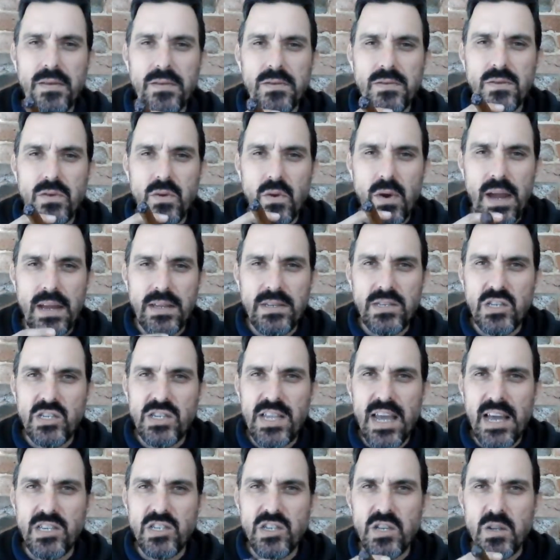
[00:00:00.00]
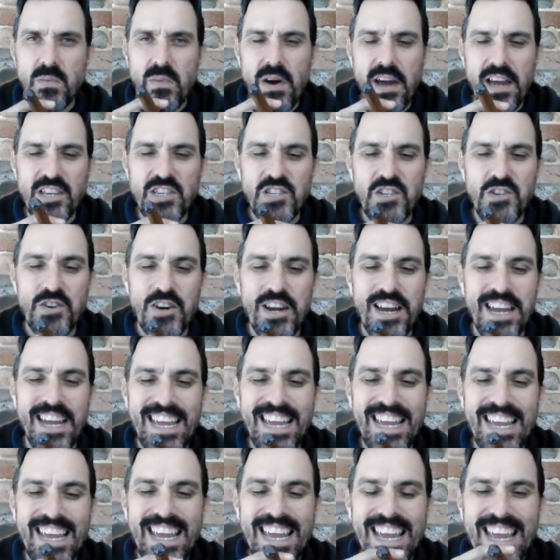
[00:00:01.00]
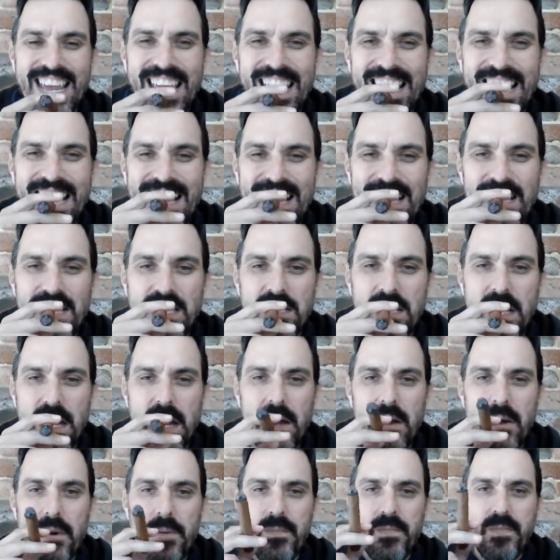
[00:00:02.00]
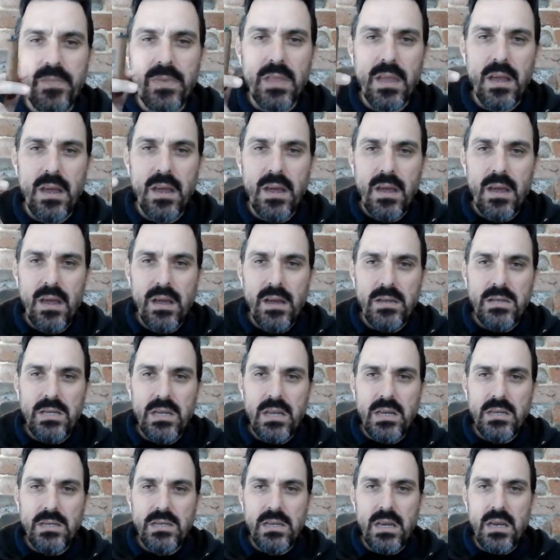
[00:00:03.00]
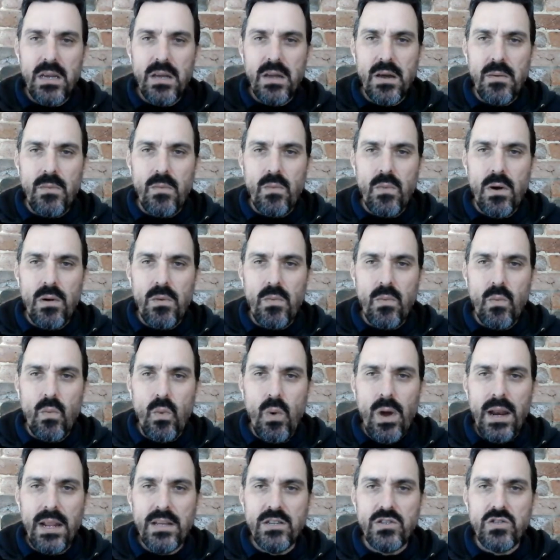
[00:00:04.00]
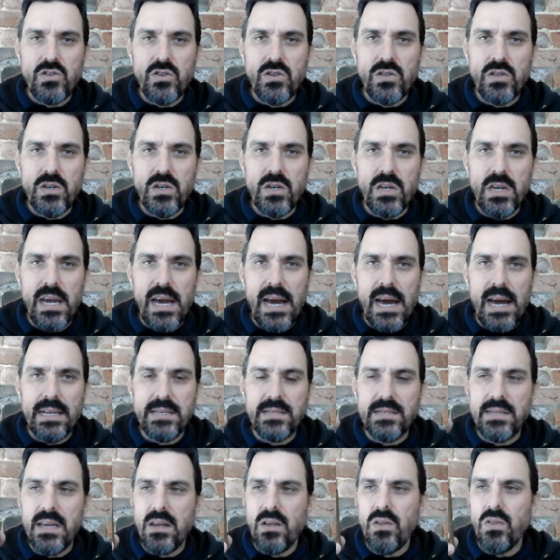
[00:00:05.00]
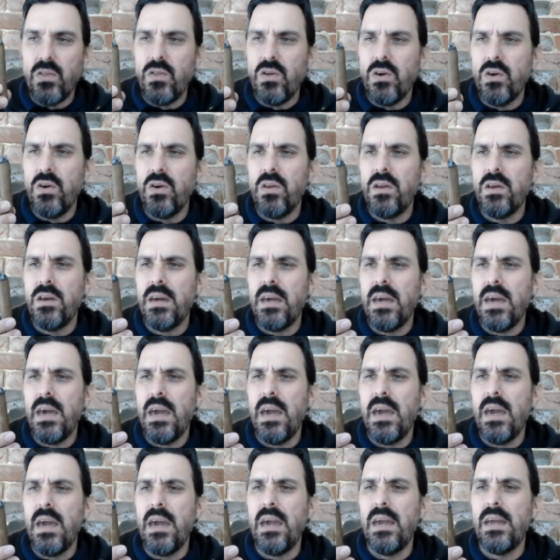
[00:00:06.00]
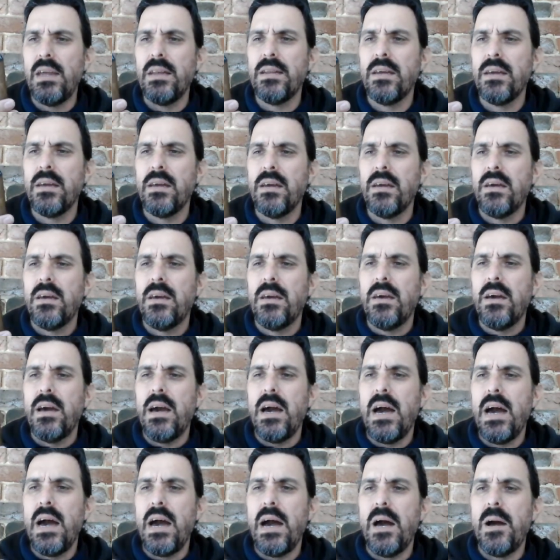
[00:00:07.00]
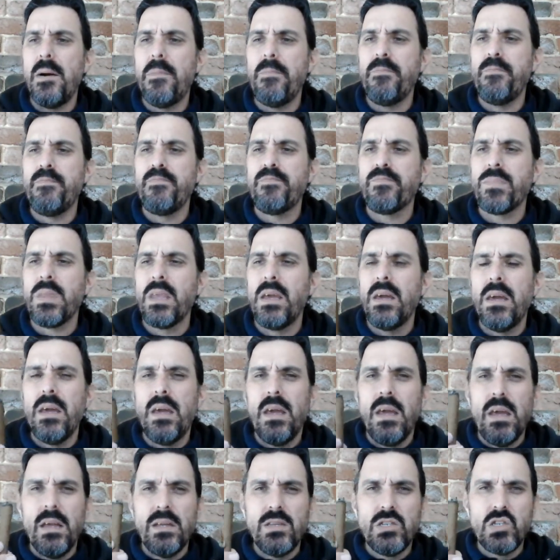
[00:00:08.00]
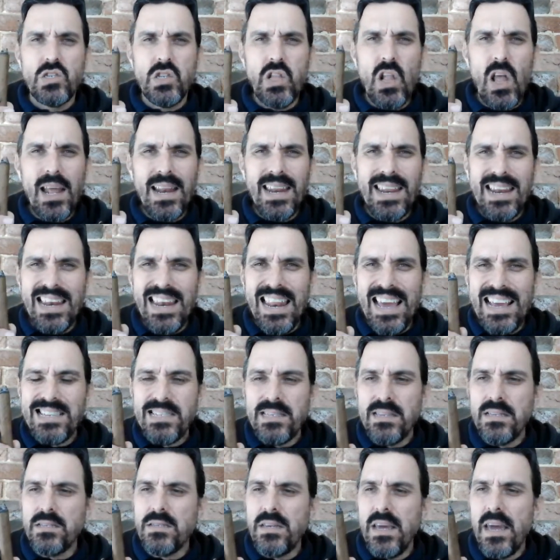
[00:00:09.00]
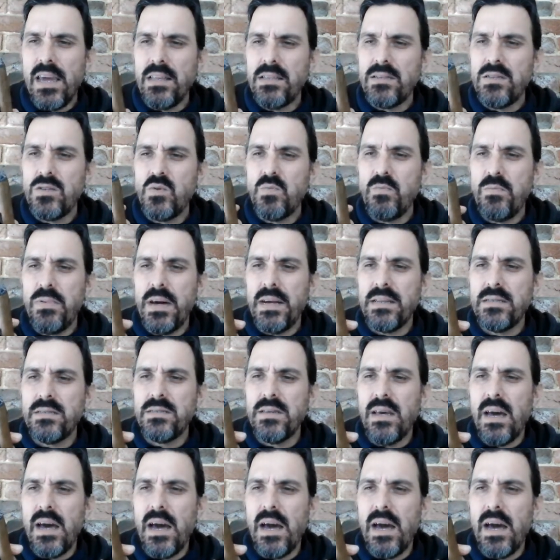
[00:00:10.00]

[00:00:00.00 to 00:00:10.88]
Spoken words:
Great, just ashed my ashtray. So you can see well and through the second third, and slightly less intense, but